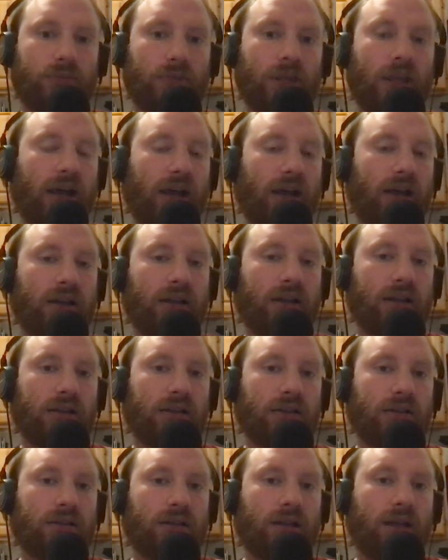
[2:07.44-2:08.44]
yeah,
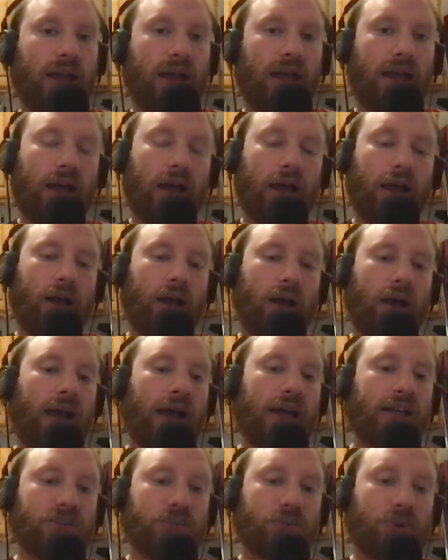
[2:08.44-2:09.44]

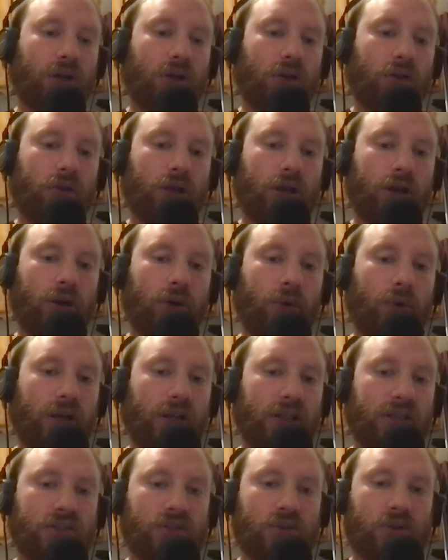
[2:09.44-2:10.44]
as we all know,
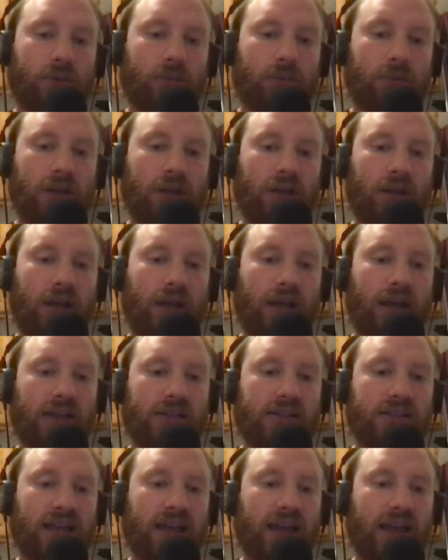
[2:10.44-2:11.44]
it's sort of been a
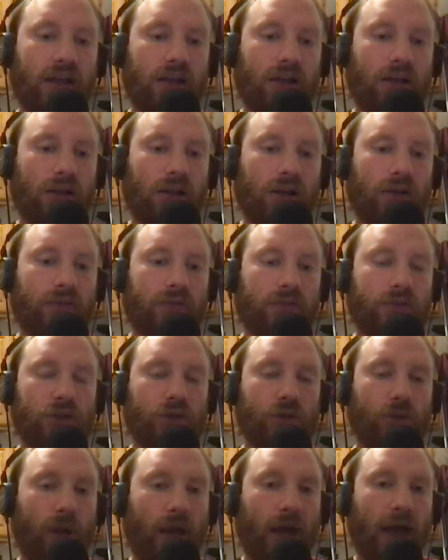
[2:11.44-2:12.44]
tale of
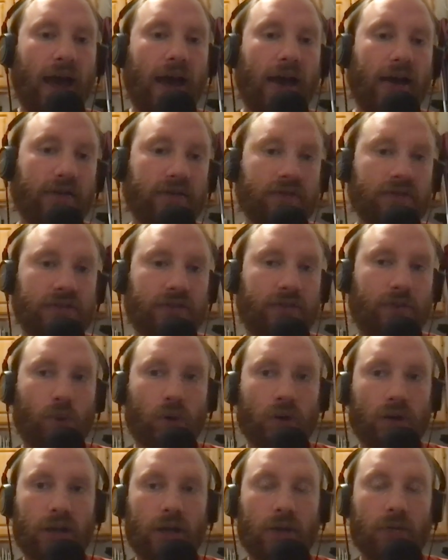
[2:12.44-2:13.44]
two halves
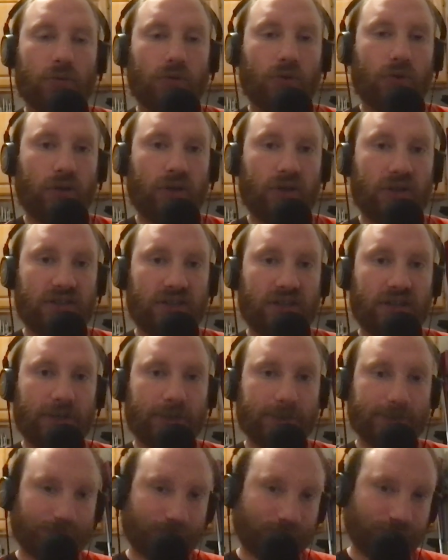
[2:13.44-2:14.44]
for Kimbrel this
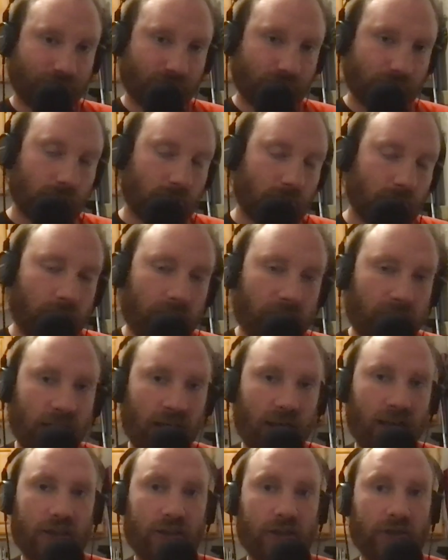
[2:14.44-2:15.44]
year.
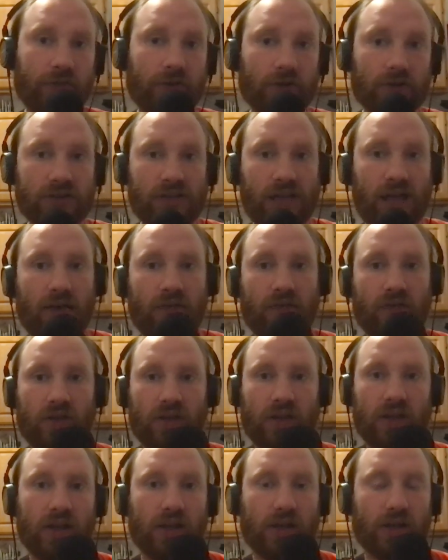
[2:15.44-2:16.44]
In the first half of
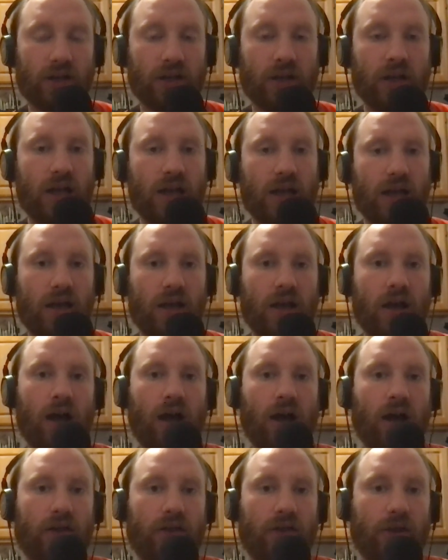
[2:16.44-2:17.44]
the year,
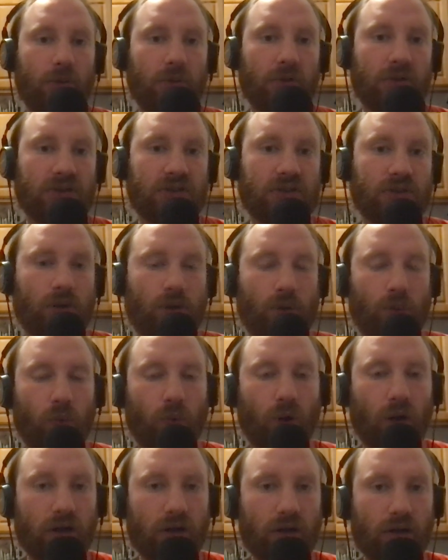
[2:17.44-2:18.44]
there was sort of
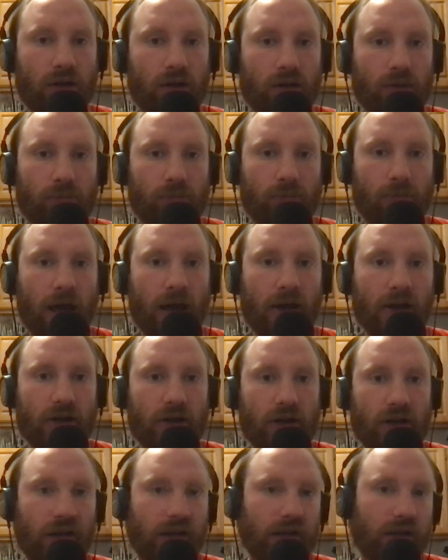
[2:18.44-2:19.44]
one
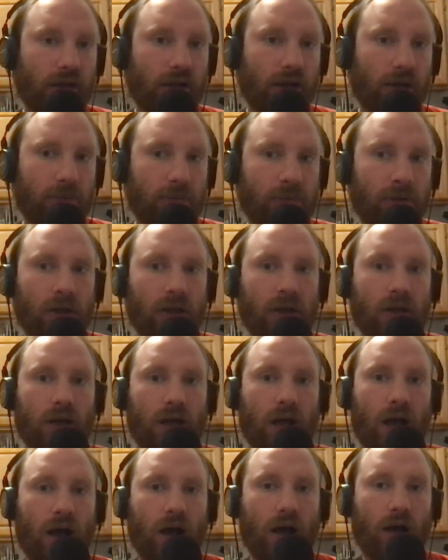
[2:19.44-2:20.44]
minor hiccup,
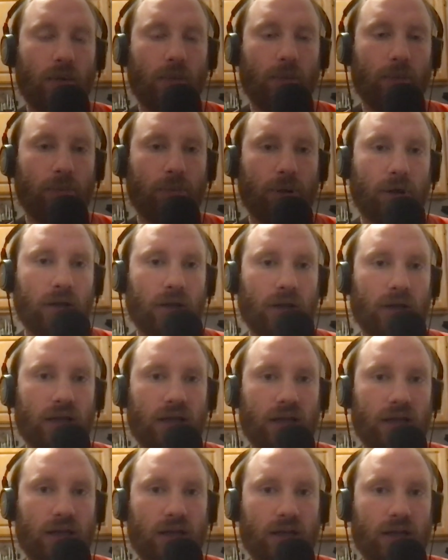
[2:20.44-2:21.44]
but
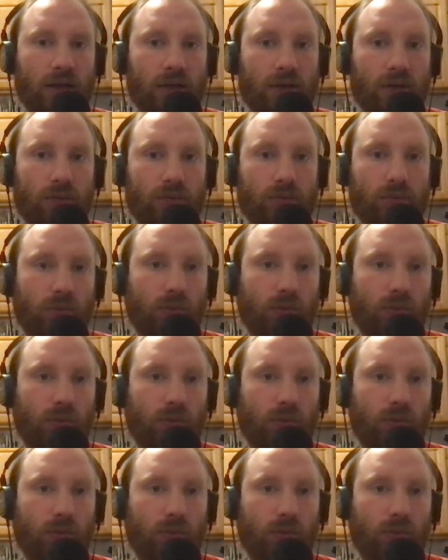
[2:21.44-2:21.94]
he,